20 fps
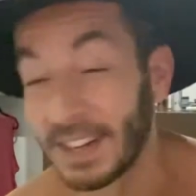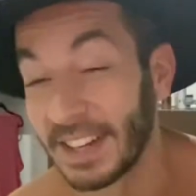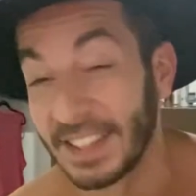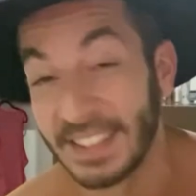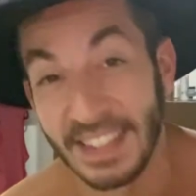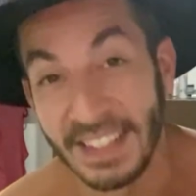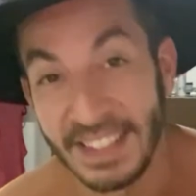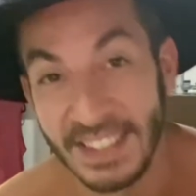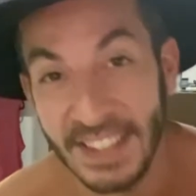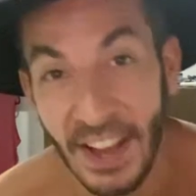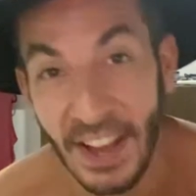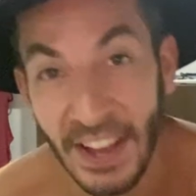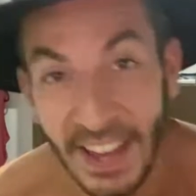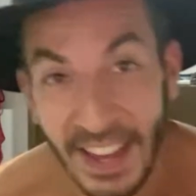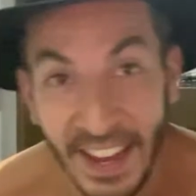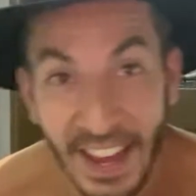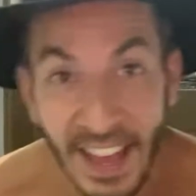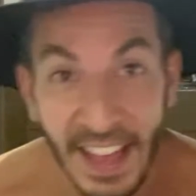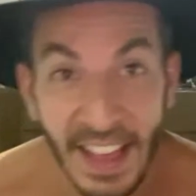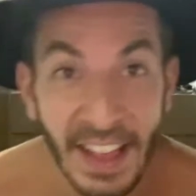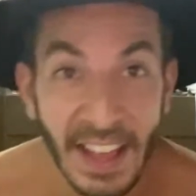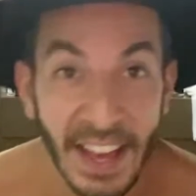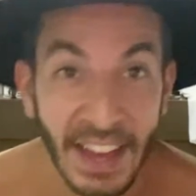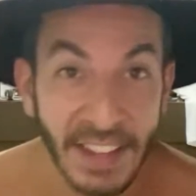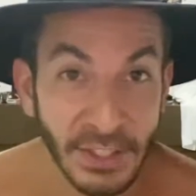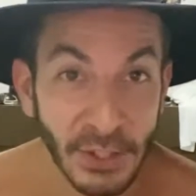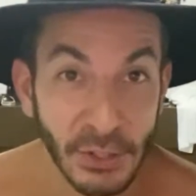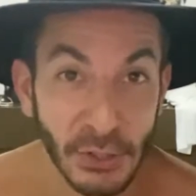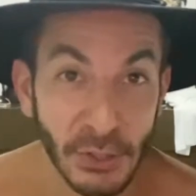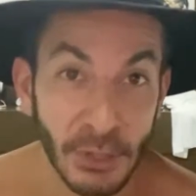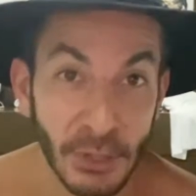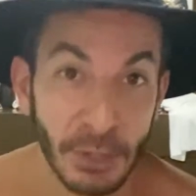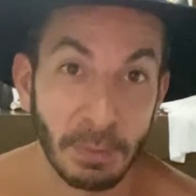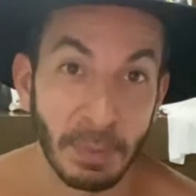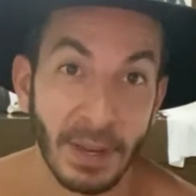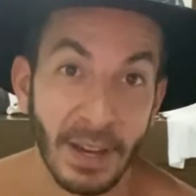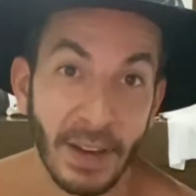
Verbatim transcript: as exciting as it should be.